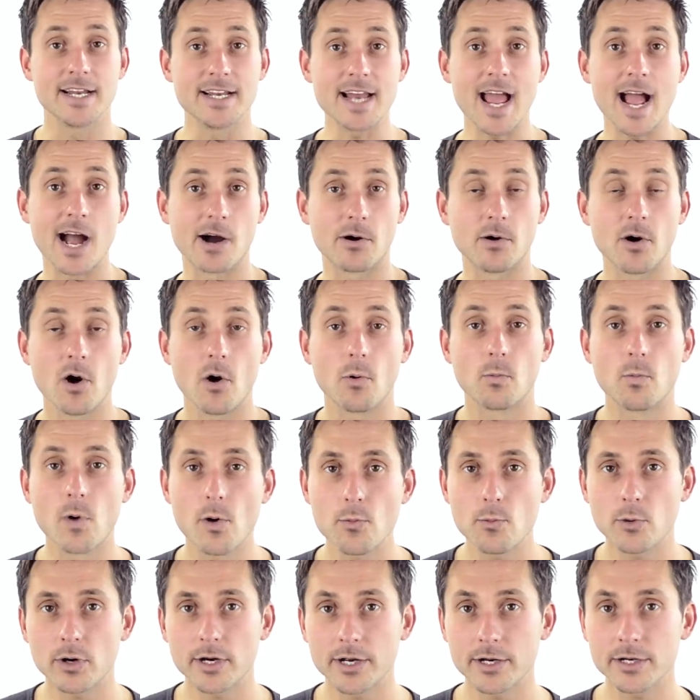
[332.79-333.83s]
Now,
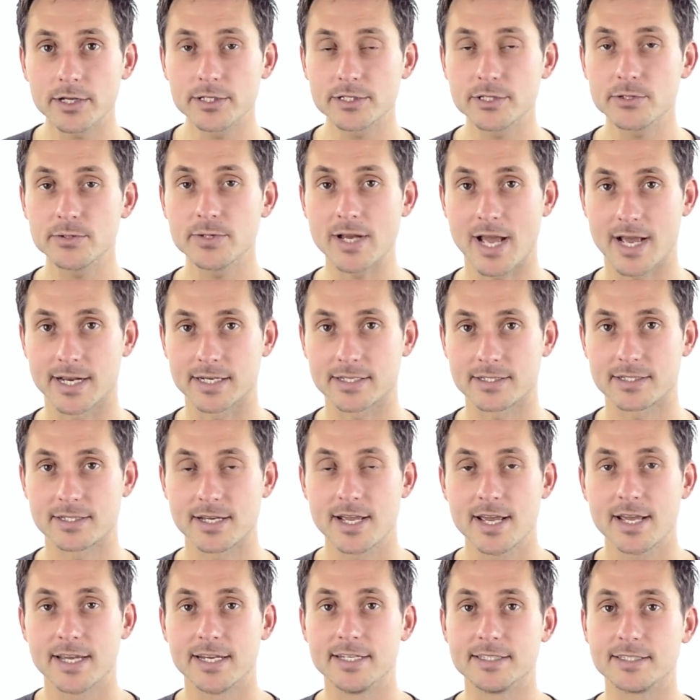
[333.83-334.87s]
what we're gonna do next
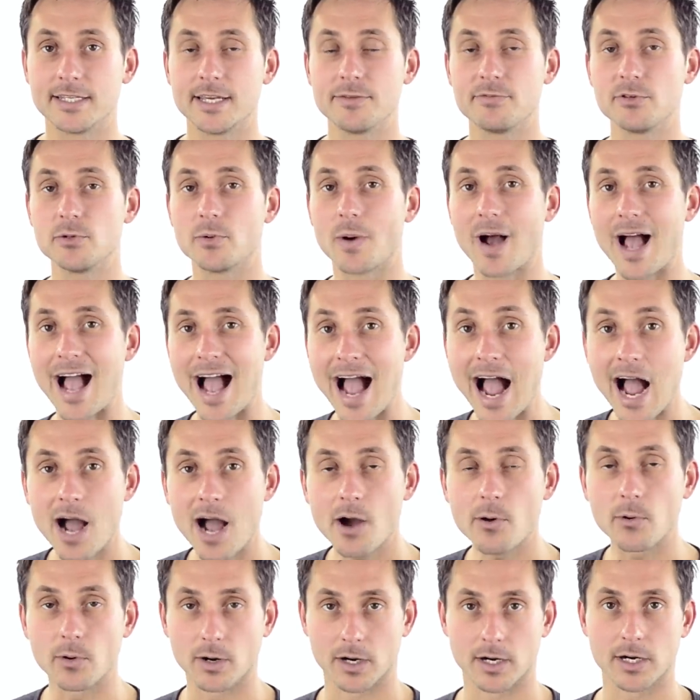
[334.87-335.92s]
is give you
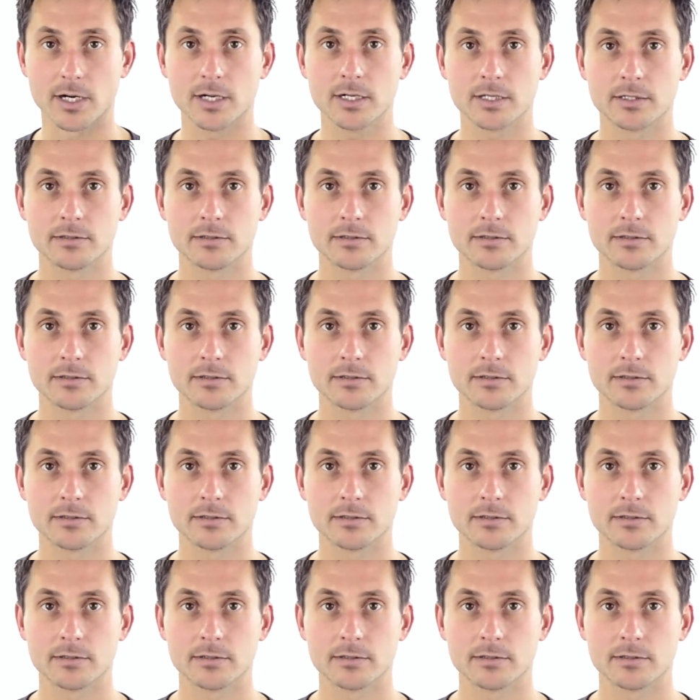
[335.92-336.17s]
our,